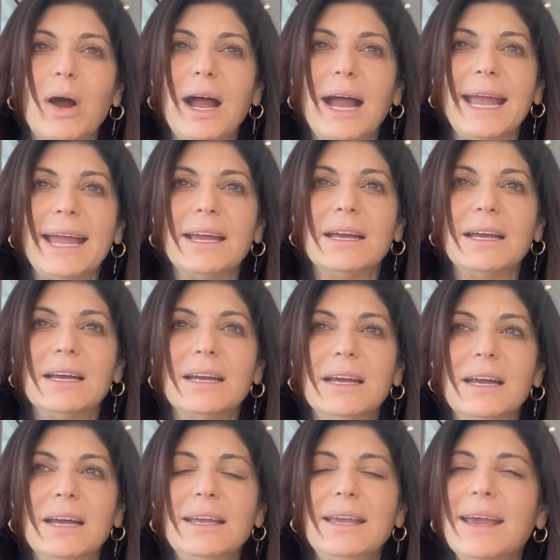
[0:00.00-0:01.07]
why.
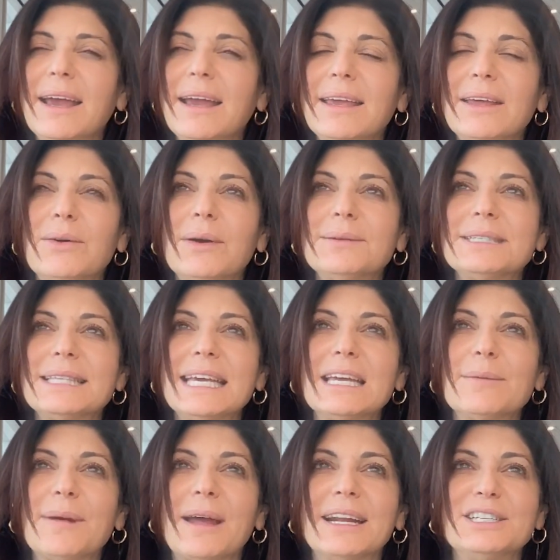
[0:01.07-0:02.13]
Yeah, I was
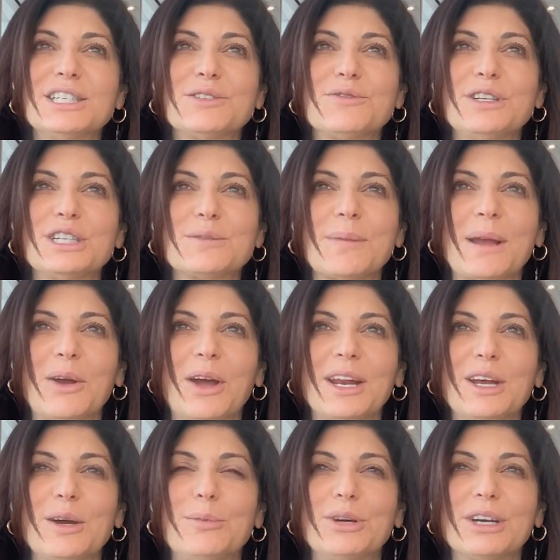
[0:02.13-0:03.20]
thinking about it. I just finished my
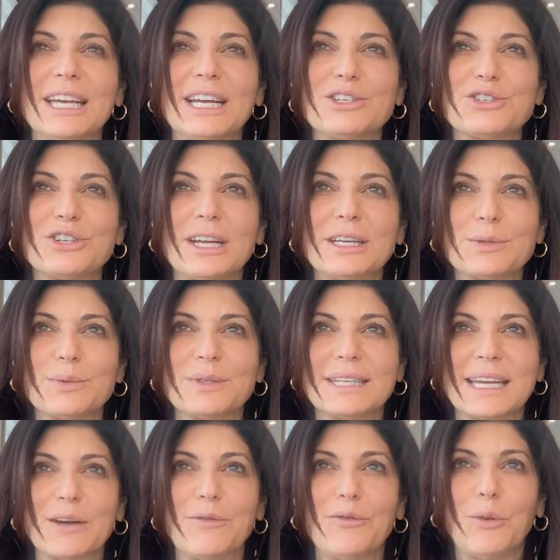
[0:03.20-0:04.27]
audiobook yesterday, so it was
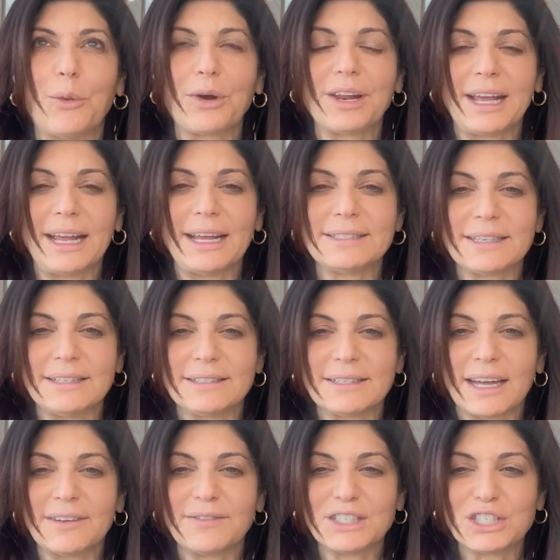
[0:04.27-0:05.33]
like 4 days
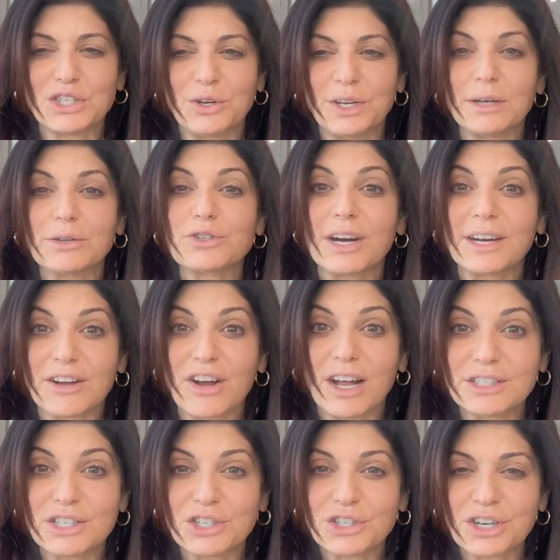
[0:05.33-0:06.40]
inside of a studio trying to
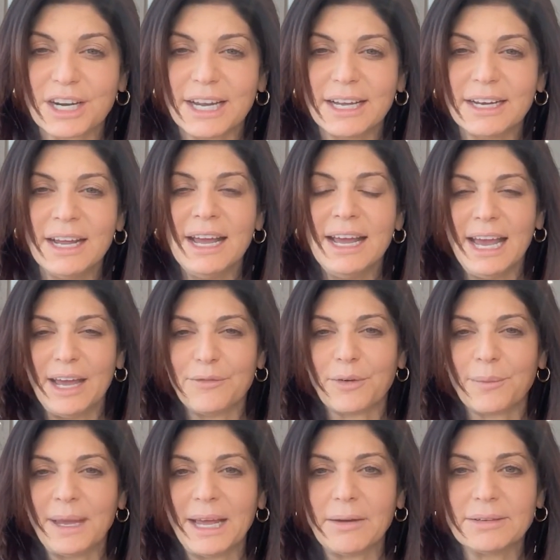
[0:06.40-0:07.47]
concentrate. And
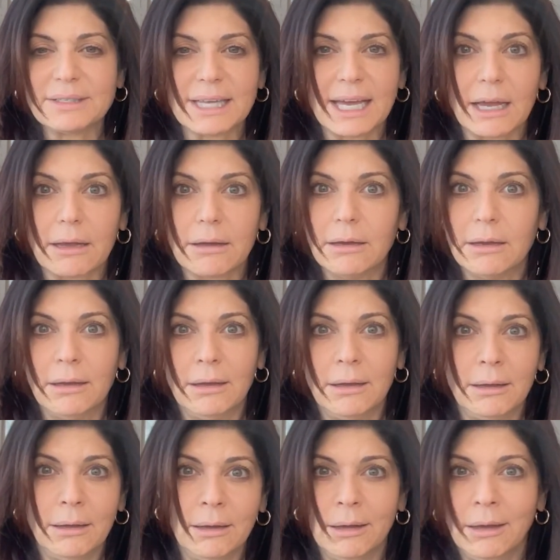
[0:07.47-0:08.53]
for me, I was like,
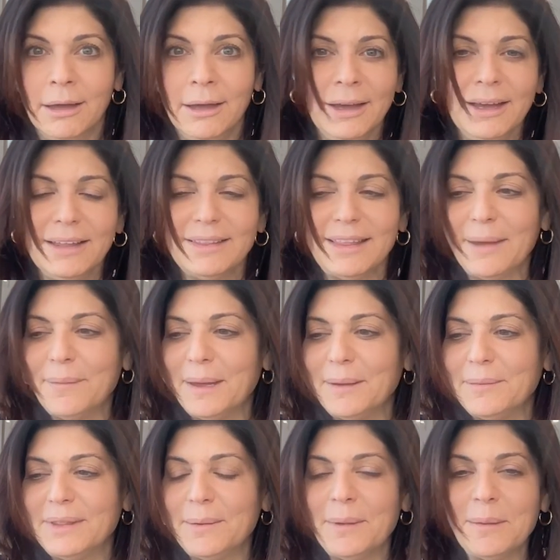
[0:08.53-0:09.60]
they
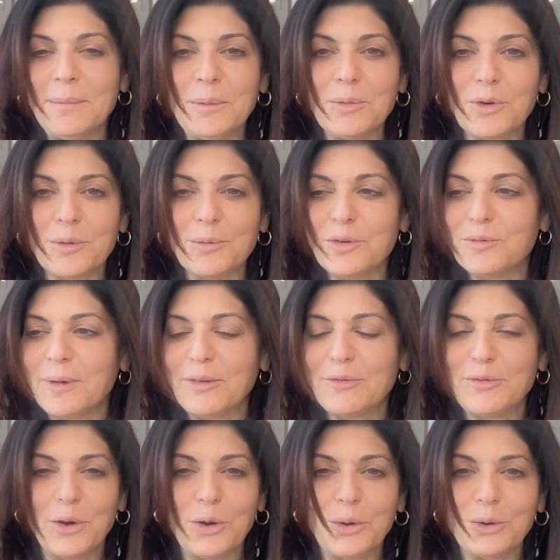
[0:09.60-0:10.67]
made me remove my
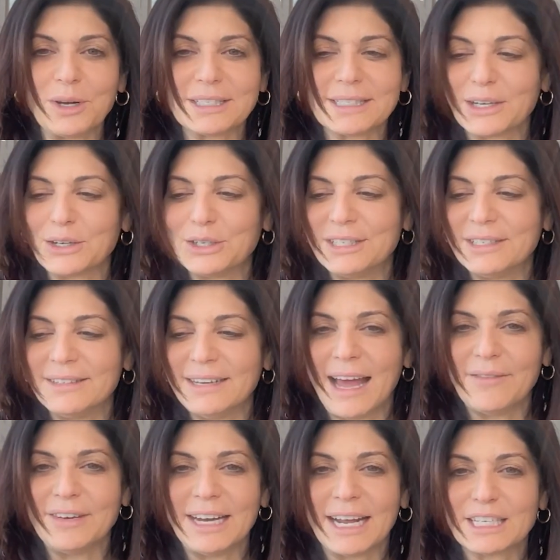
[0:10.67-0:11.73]
phone because I couldn't
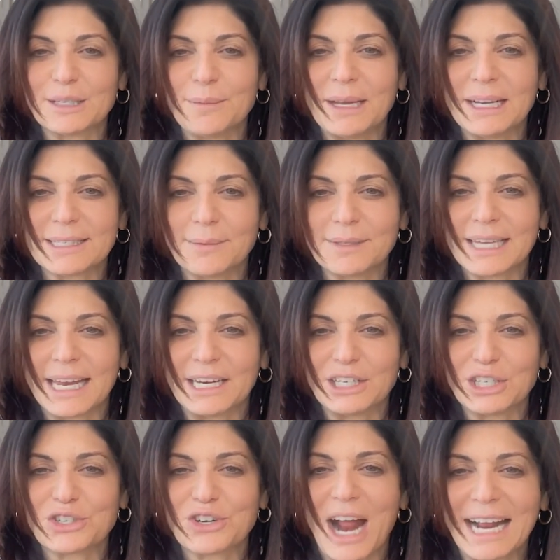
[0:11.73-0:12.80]
have it next to me because I was getting
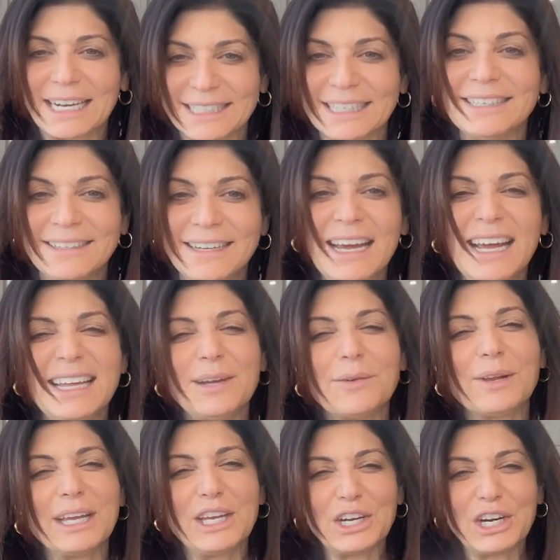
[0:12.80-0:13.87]
distracted. They
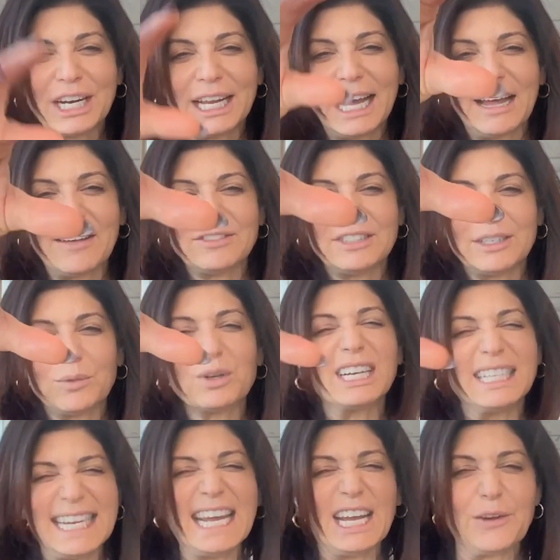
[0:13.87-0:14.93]
were like, we're
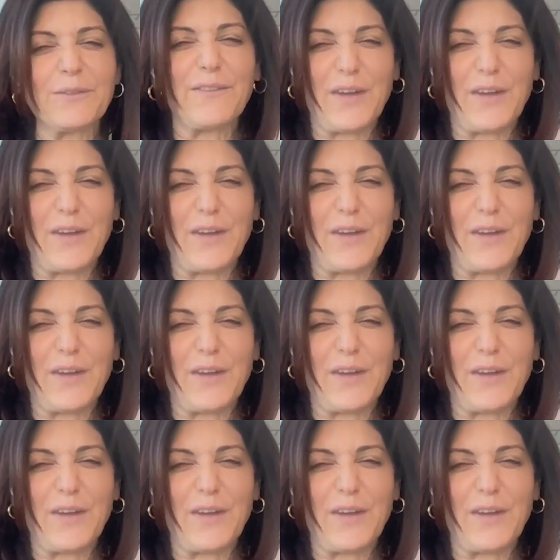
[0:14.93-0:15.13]
gonna take